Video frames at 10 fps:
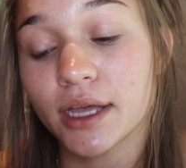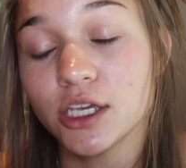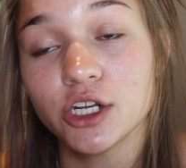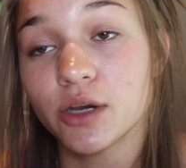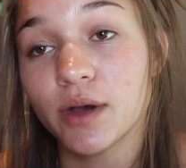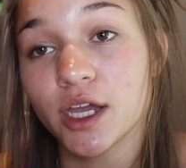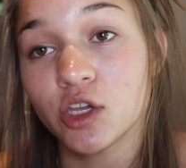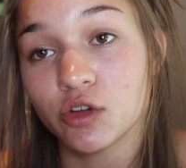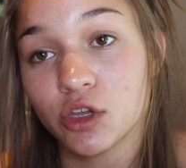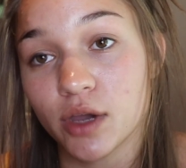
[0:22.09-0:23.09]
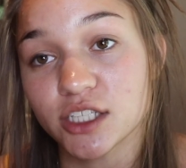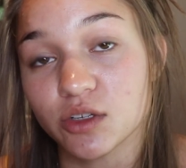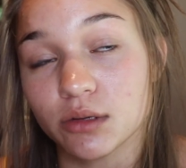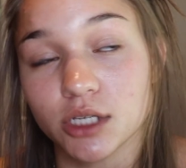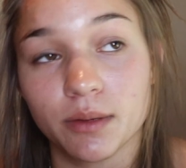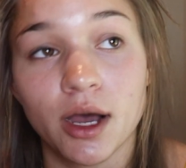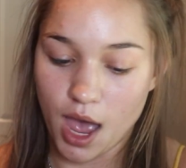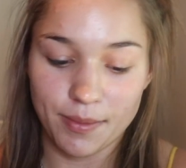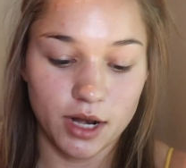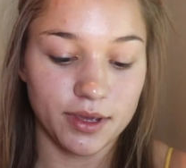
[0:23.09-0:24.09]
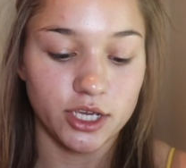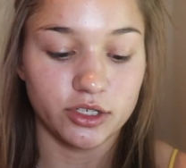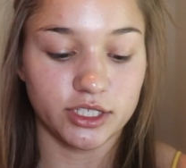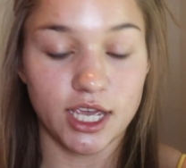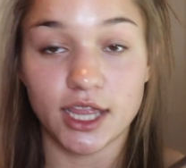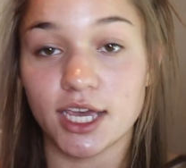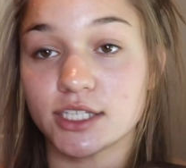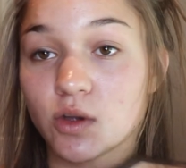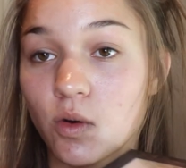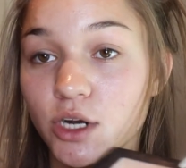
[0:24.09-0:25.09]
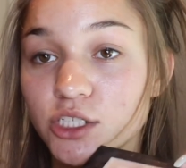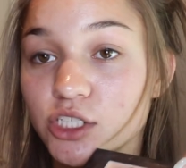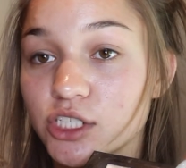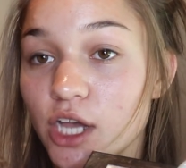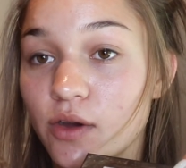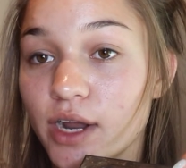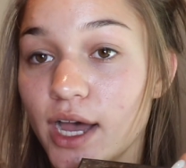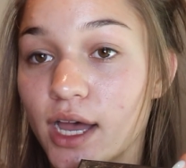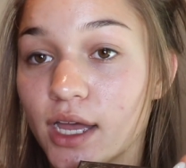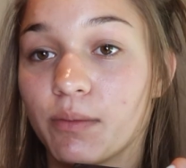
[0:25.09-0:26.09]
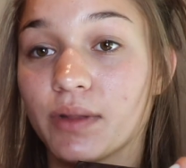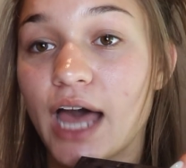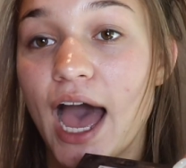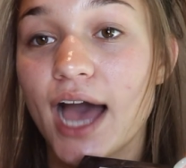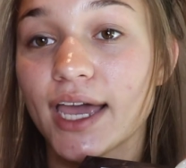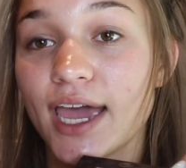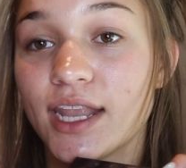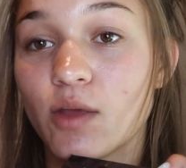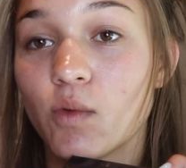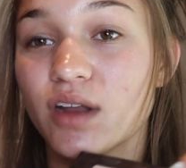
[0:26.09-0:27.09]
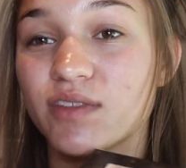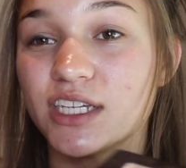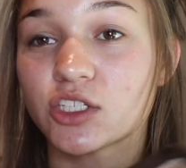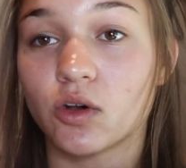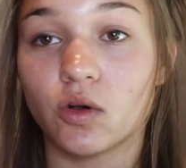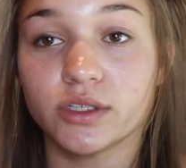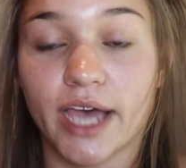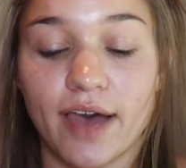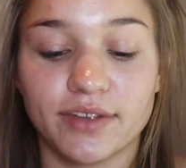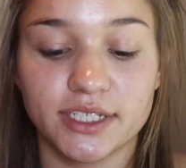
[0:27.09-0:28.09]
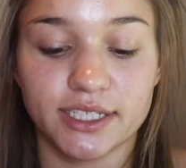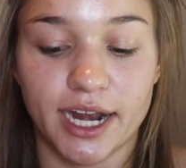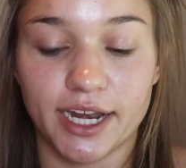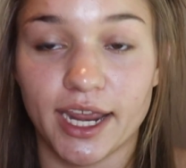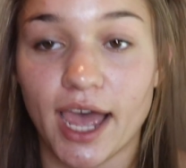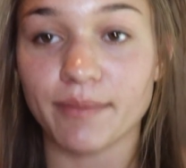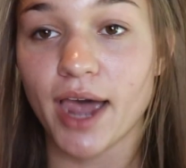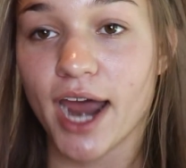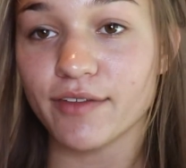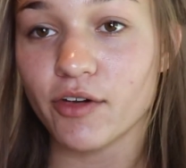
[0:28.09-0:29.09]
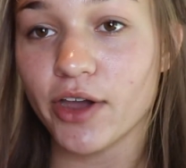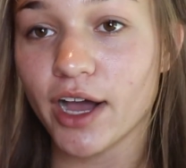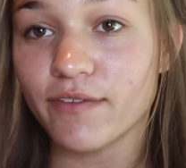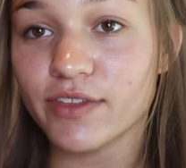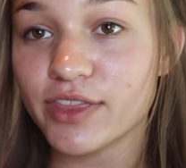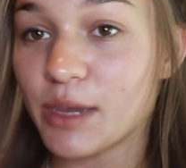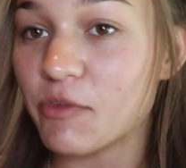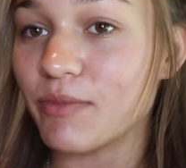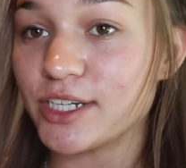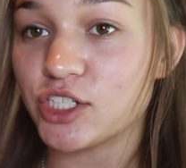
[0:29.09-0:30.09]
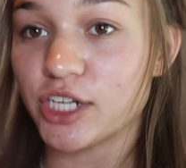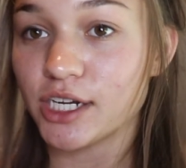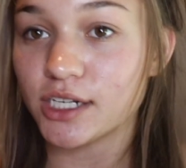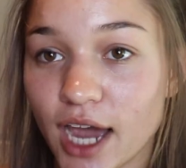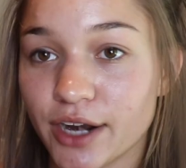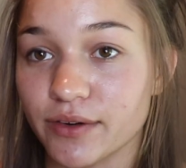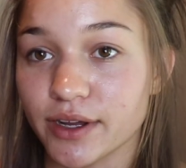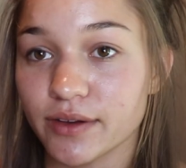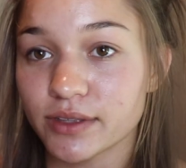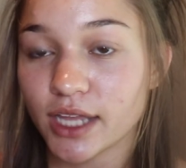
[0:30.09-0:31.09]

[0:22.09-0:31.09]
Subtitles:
You know what? You guys know what I'm talking about. I'm going to be using this orange soda, the black, and then one of these golds. I haven't decided yet. I'm kind of going off the theme of my shirt. I don't know.